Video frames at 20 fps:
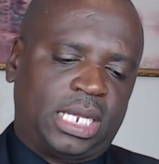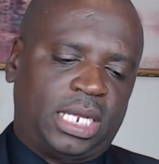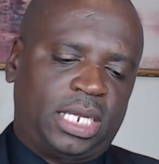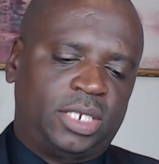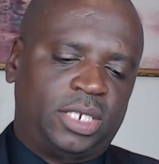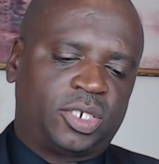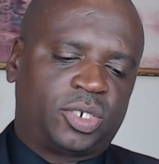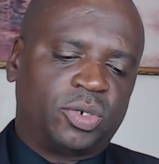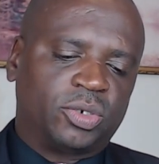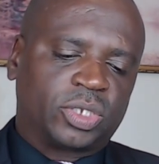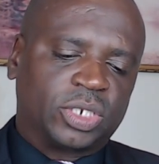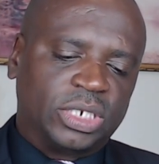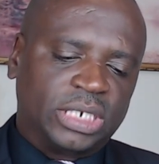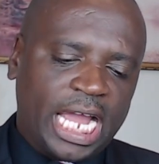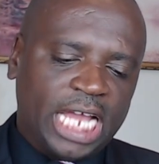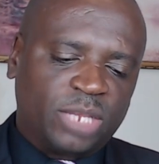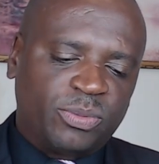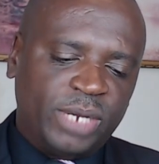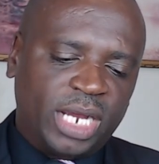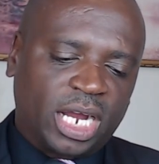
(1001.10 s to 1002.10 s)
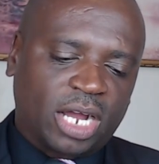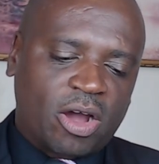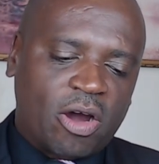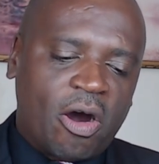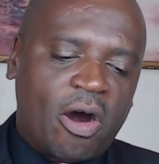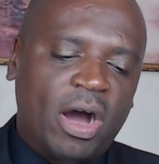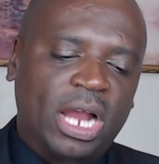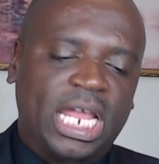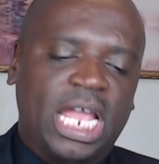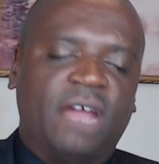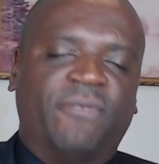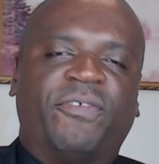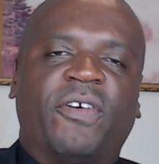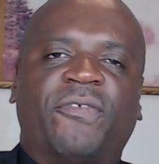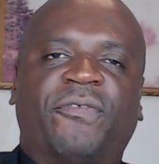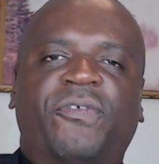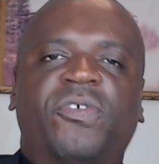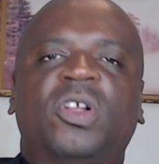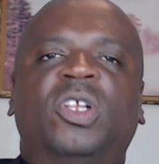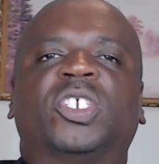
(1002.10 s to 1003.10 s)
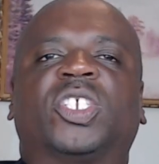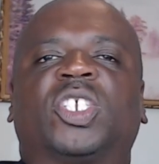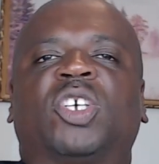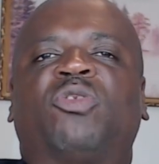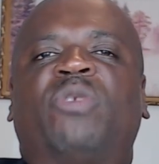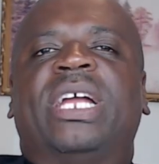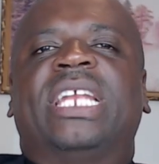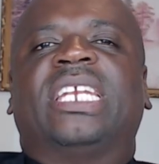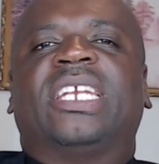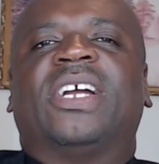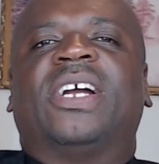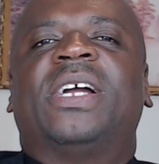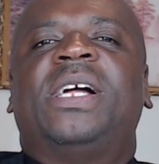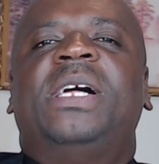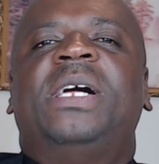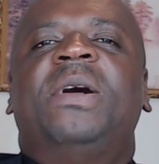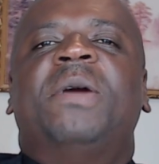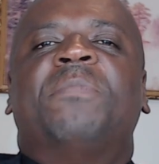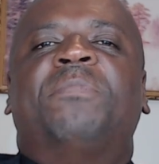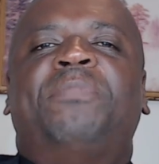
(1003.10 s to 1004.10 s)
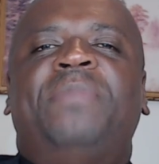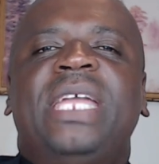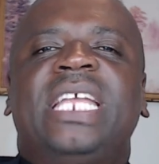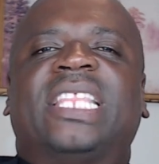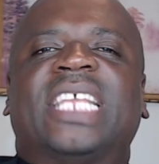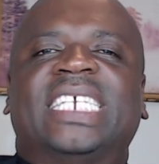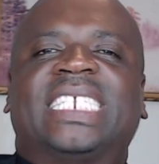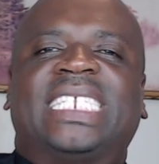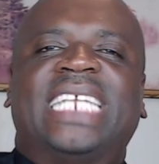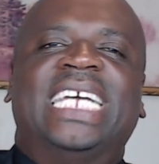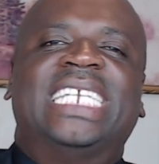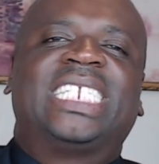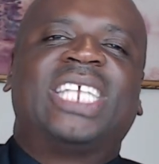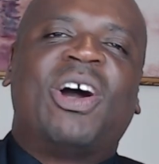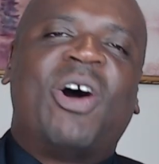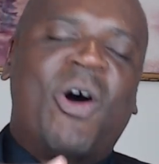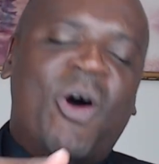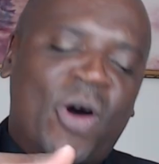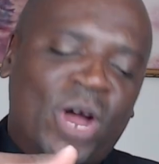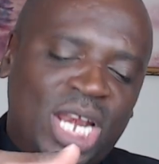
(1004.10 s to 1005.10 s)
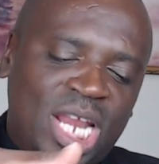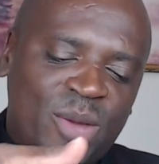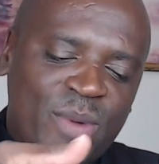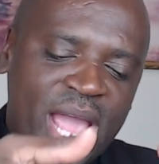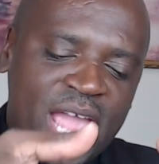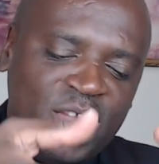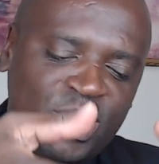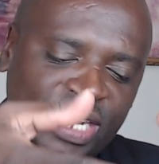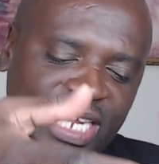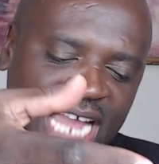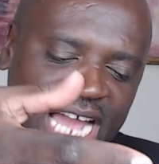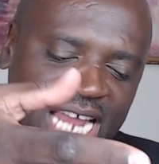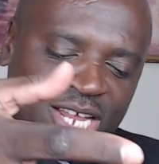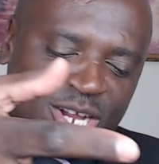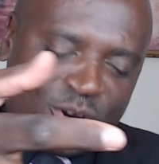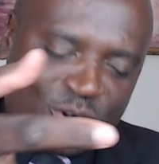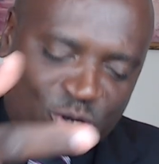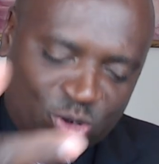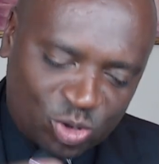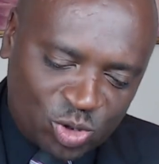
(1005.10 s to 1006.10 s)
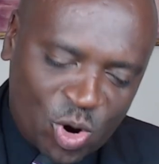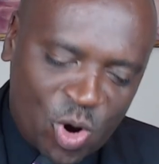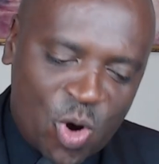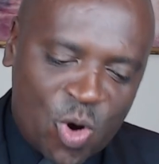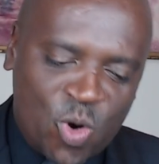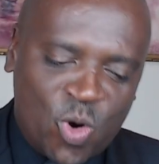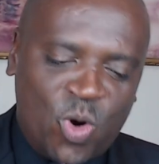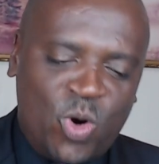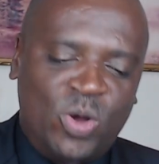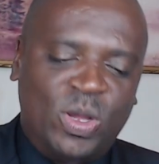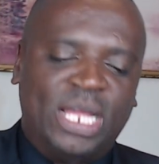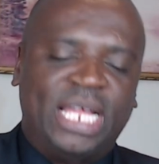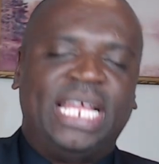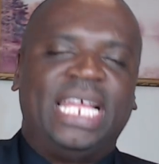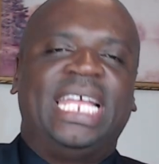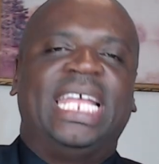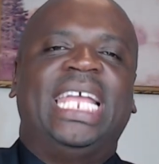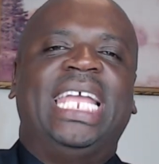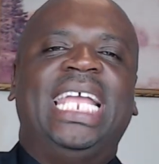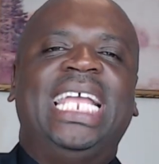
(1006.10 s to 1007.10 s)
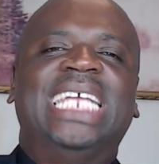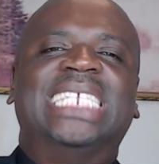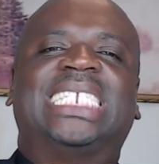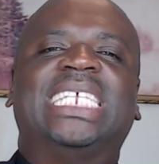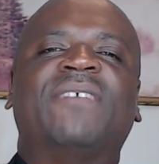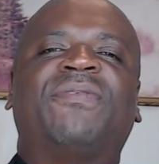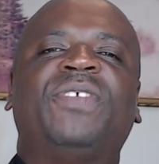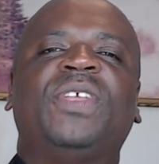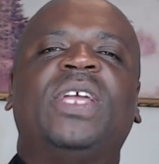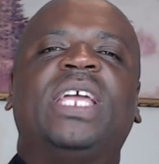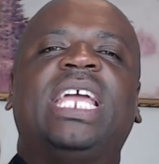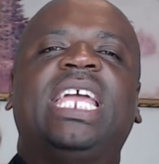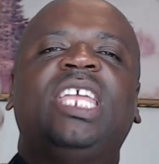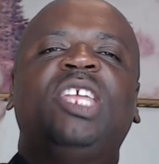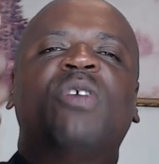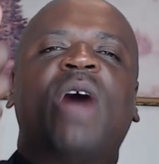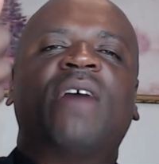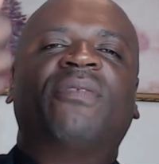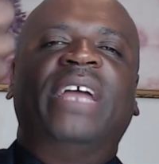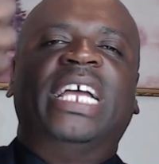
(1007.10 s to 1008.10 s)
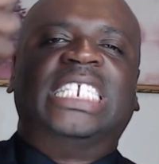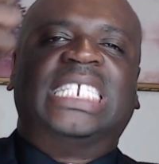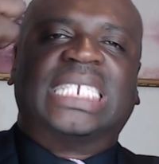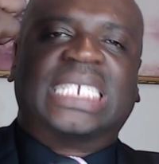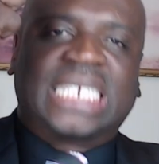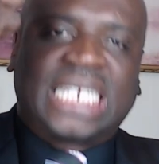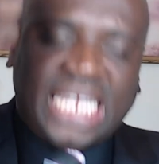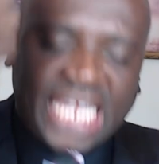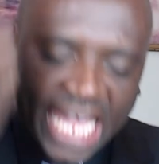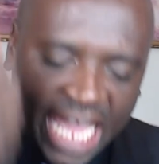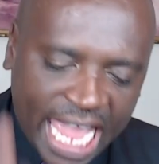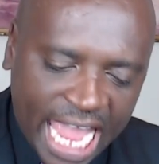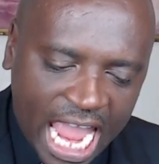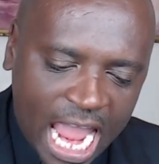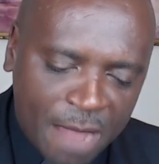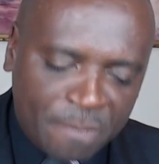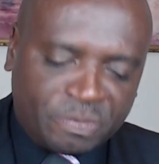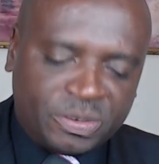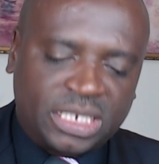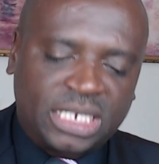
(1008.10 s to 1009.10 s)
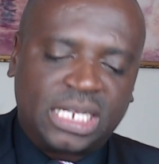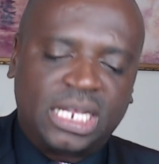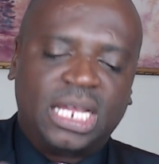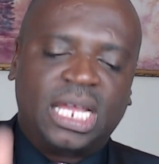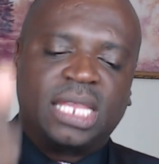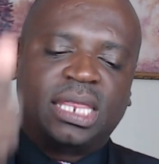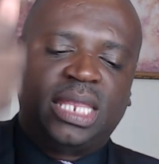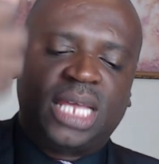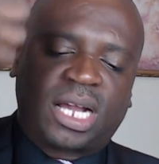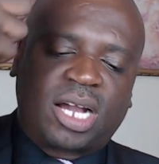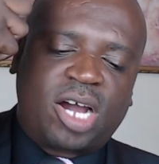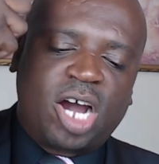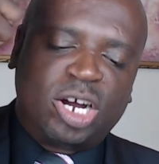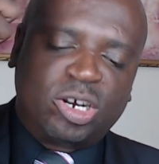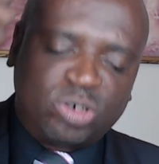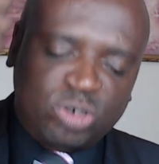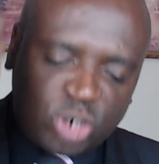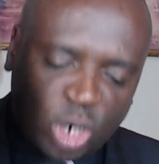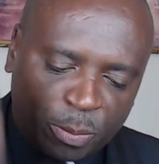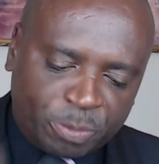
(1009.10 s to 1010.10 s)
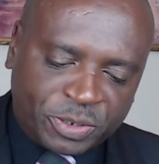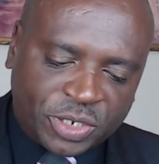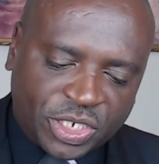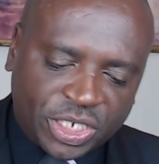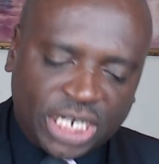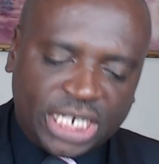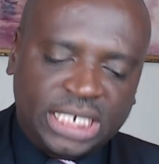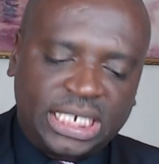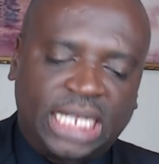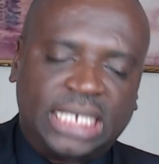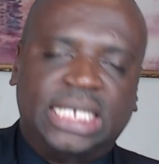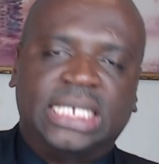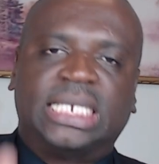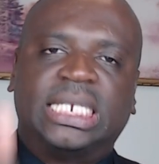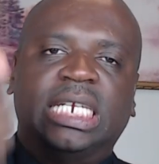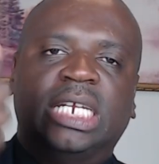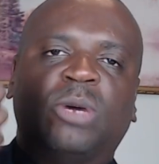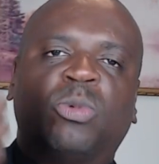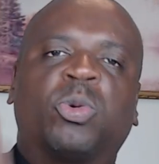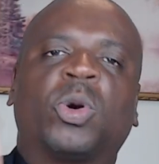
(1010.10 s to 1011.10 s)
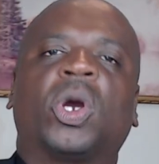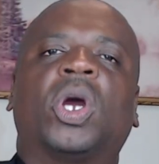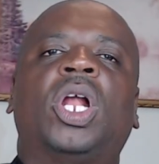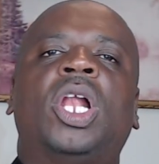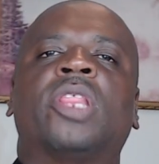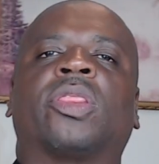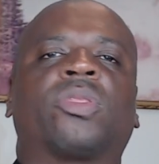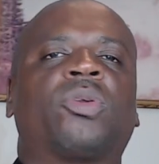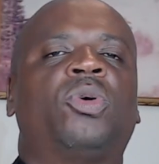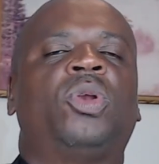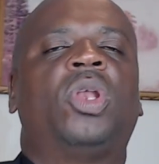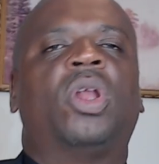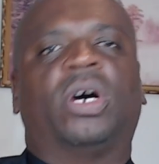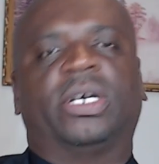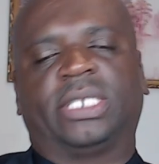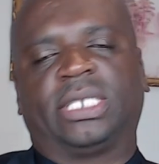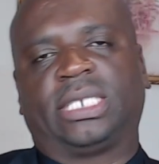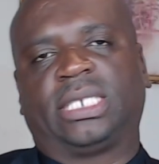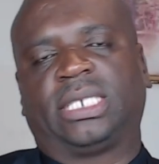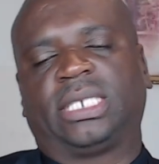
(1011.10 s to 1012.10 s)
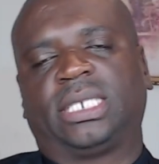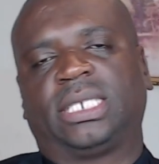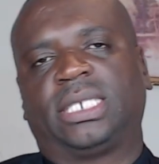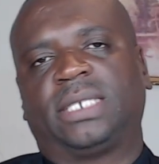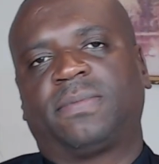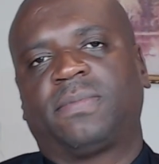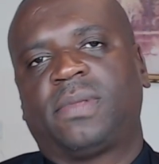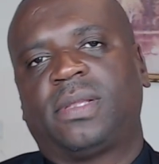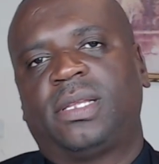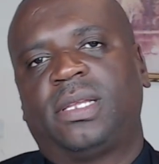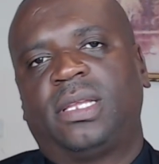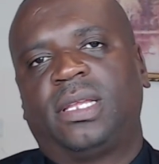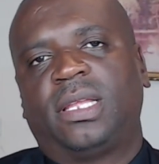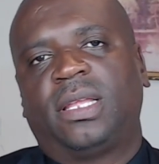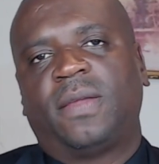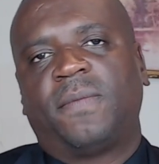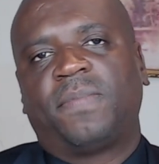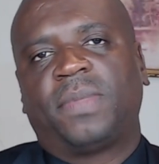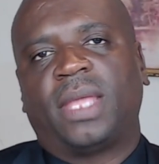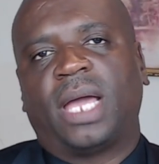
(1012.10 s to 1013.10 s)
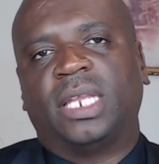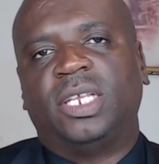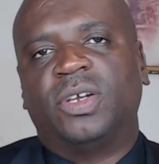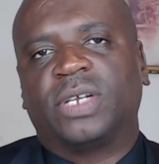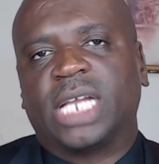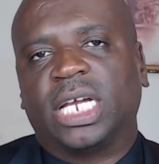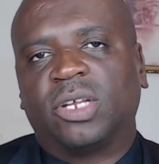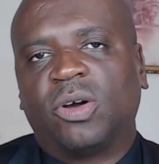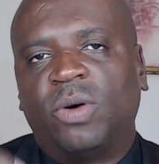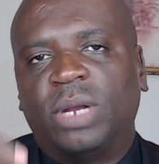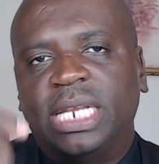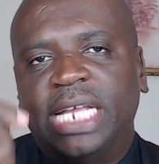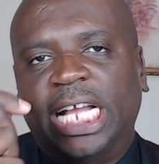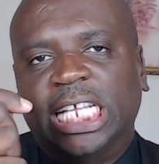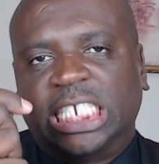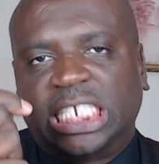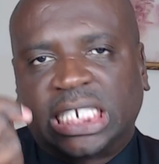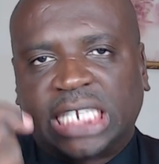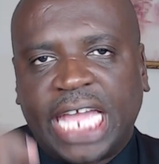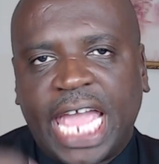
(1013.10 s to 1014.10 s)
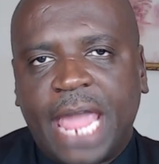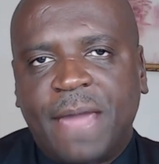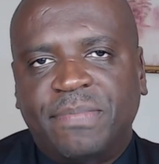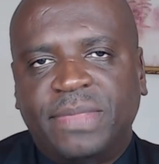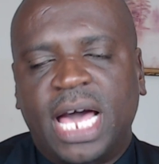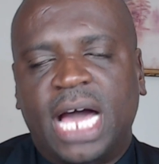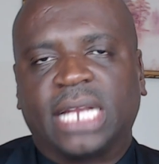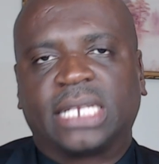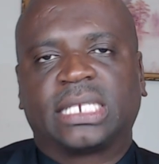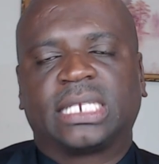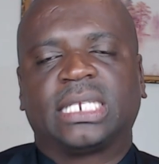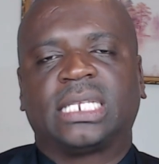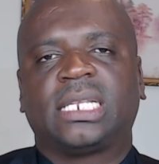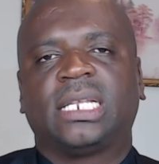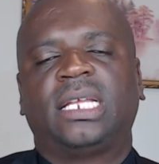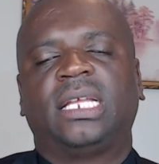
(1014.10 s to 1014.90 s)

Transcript: And so tonight we are calling for full surrender. Peter says the only way you can grow is if you have escaped the corruption that is in the world through lust. And you can only escape that